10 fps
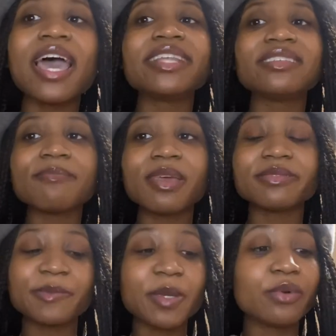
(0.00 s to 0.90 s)
and
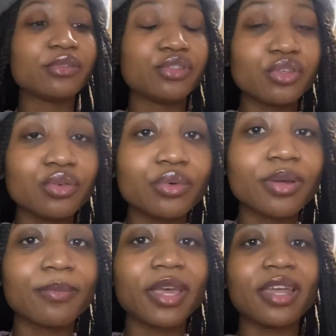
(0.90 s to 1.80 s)
sometimes people do
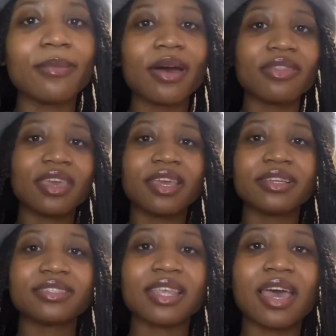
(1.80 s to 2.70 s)
complain about
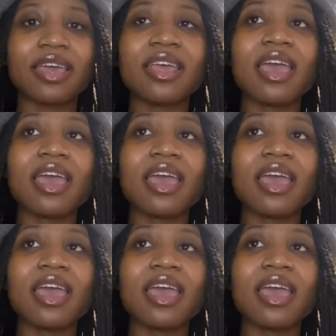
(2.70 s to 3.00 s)
things that